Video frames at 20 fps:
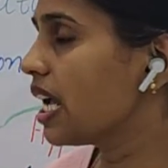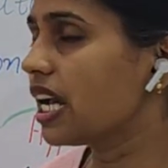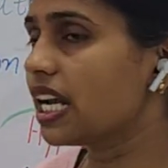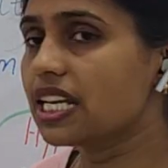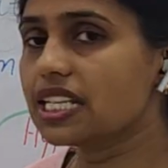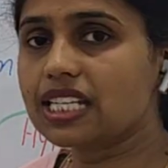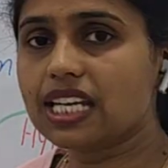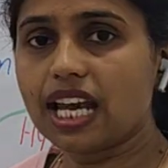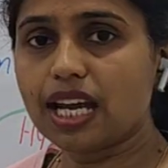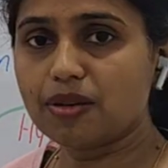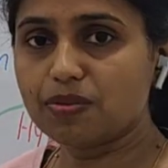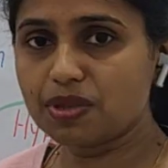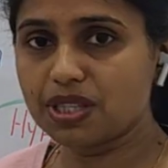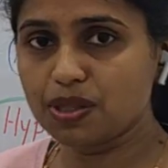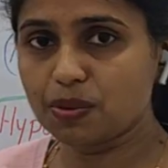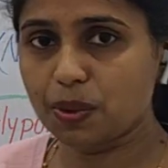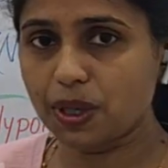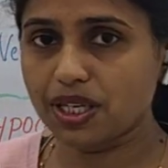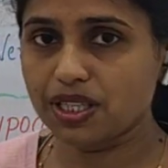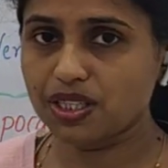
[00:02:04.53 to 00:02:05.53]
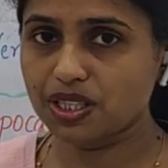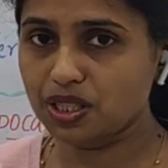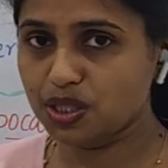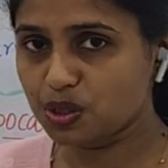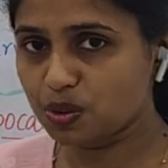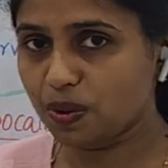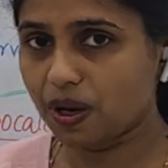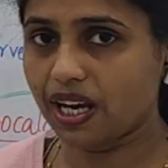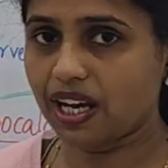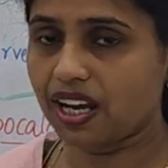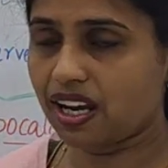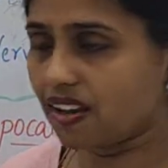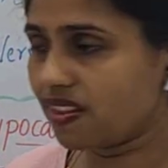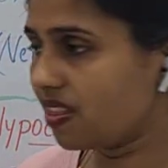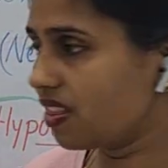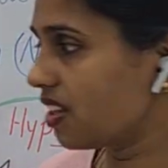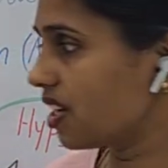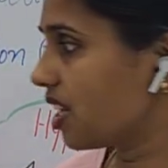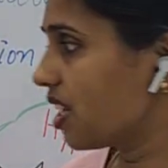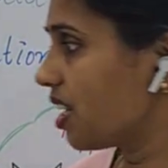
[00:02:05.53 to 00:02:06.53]
it can be divided into
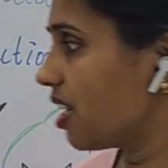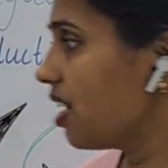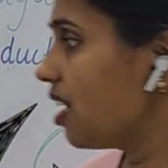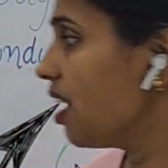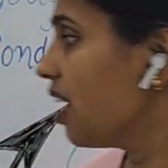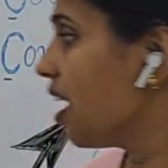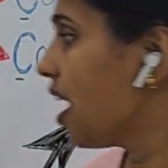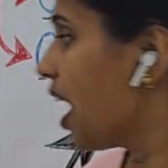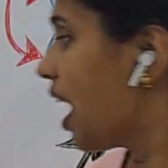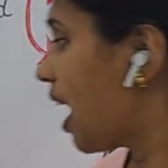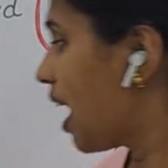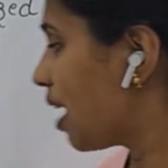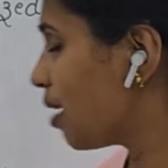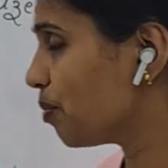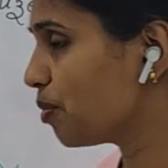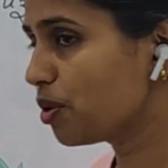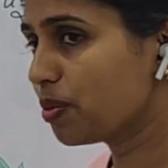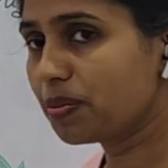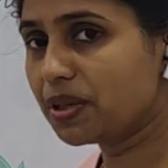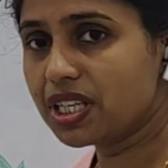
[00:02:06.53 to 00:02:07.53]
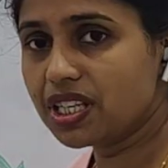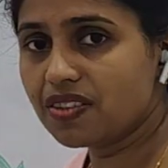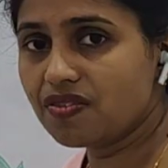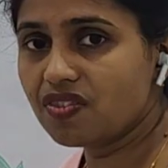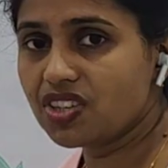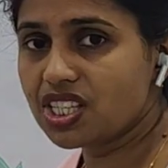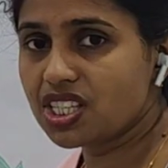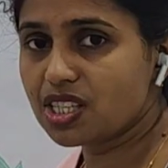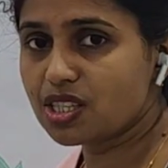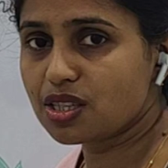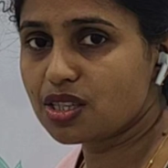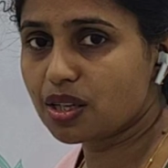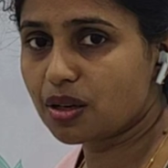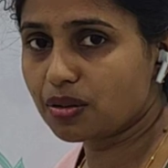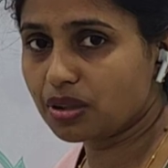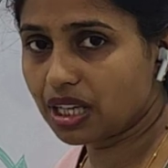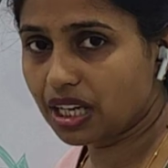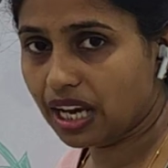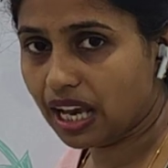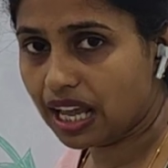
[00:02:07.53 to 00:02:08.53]
again three: albumin, which is
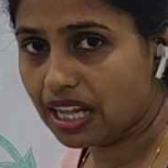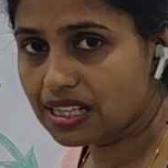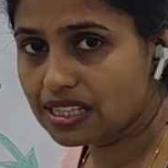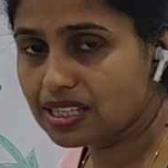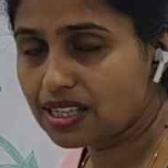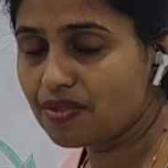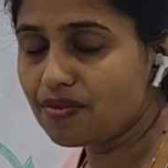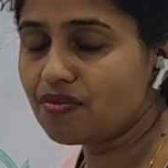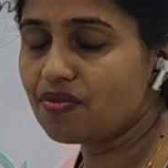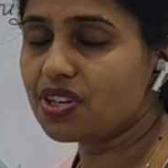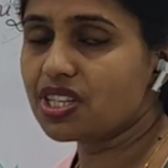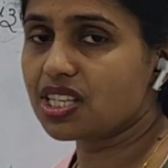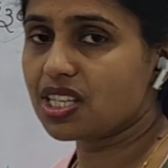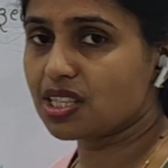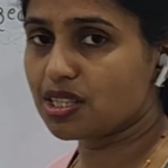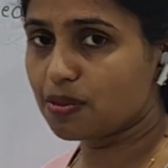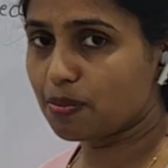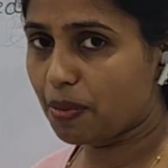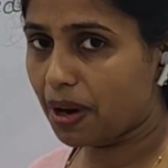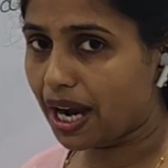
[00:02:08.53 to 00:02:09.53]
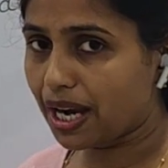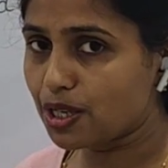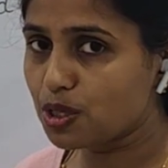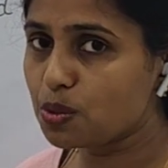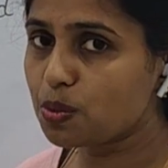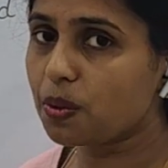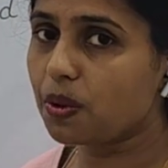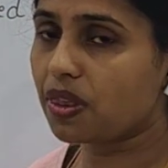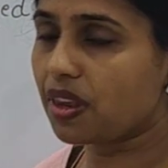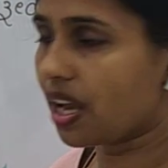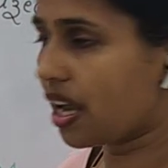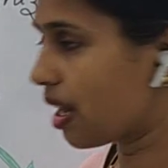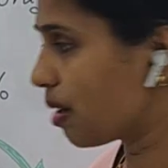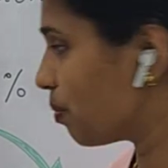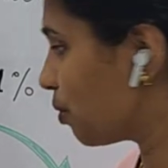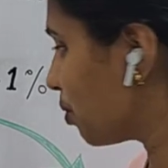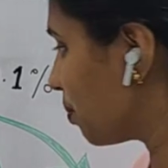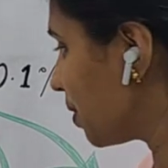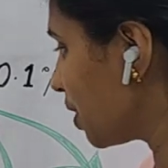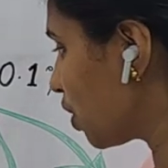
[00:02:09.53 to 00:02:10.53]
the calcium which is bound with
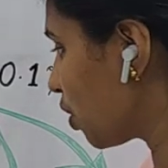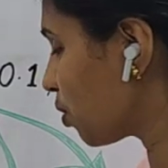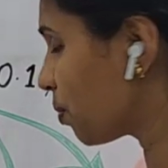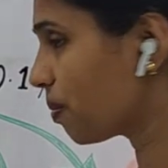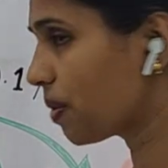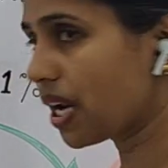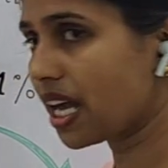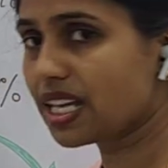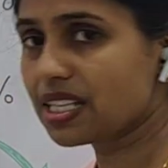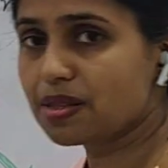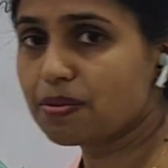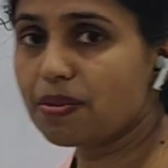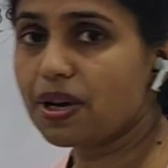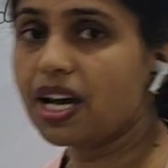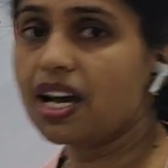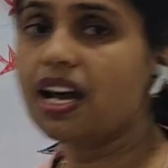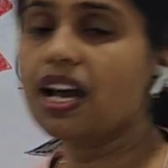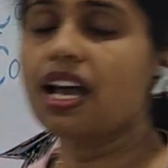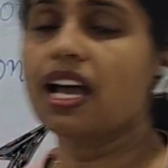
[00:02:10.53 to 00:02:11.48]
albumin or plasma,